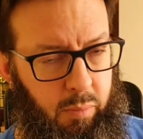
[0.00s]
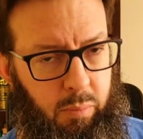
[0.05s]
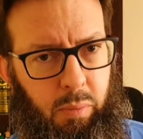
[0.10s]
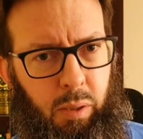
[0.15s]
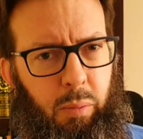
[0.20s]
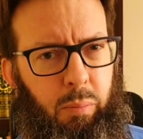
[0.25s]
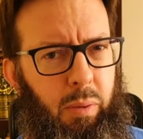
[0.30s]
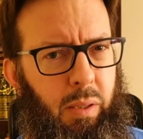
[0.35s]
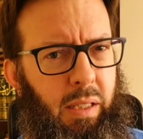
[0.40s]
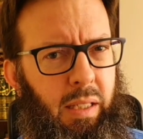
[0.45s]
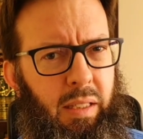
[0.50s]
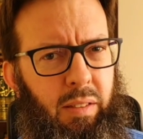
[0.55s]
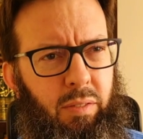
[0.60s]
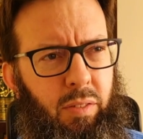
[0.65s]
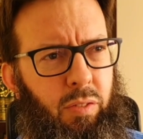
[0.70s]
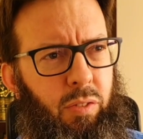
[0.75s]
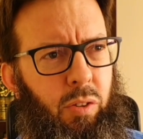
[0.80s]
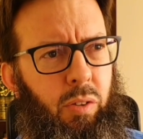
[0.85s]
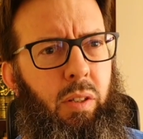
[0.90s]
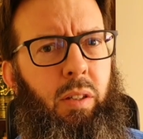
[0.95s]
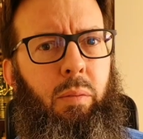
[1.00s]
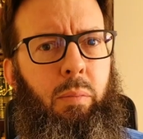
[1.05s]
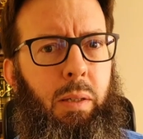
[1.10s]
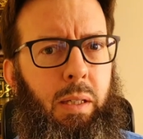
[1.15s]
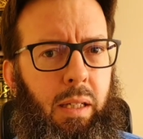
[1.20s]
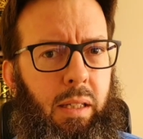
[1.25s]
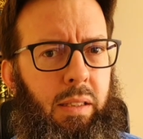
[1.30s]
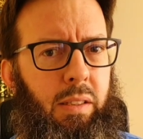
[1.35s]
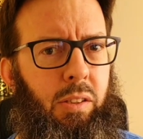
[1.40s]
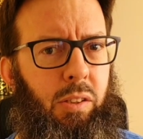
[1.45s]
but I believe if you're in the
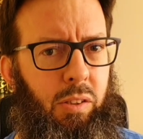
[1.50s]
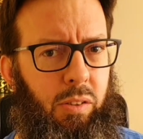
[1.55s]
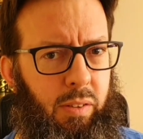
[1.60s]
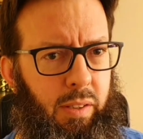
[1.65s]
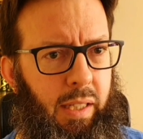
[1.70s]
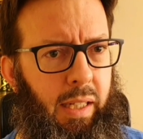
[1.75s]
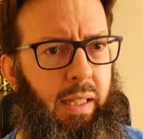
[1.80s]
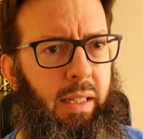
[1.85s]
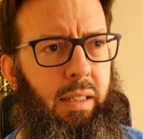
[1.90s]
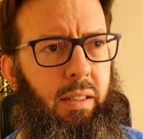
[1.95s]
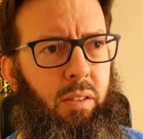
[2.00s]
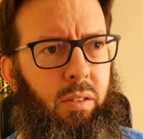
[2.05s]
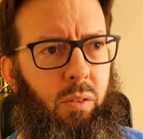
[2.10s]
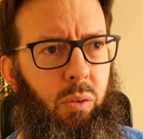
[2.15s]
Middle East you can